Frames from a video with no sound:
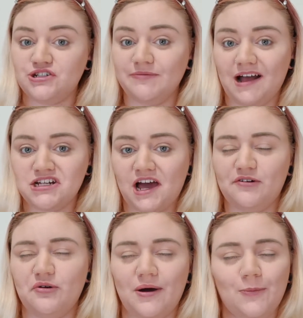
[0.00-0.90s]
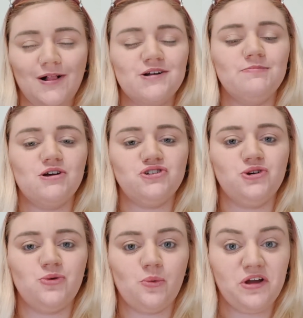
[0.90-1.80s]
to my channel and welcome
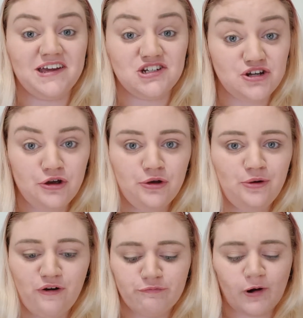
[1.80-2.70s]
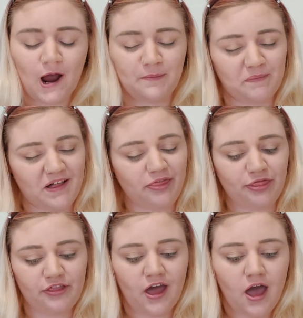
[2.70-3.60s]
to week 2 of Pride Month.